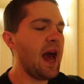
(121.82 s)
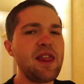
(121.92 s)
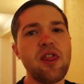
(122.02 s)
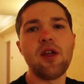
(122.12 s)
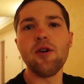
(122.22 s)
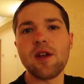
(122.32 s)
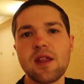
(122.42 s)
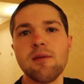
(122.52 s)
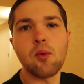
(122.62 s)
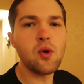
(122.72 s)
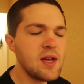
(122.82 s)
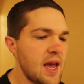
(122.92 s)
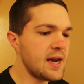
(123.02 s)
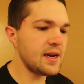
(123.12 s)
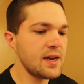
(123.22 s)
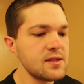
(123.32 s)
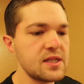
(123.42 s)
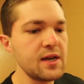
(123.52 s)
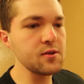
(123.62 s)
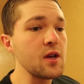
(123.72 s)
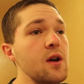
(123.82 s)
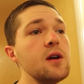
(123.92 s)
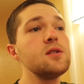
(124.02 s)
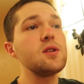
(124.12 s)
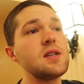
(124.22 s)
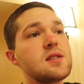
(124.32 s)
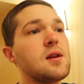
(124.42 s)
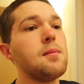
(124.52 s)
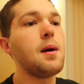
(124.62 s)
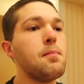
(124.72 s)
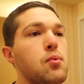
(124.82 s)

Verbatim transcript: 9.30 in the morning, heading downstairs to get some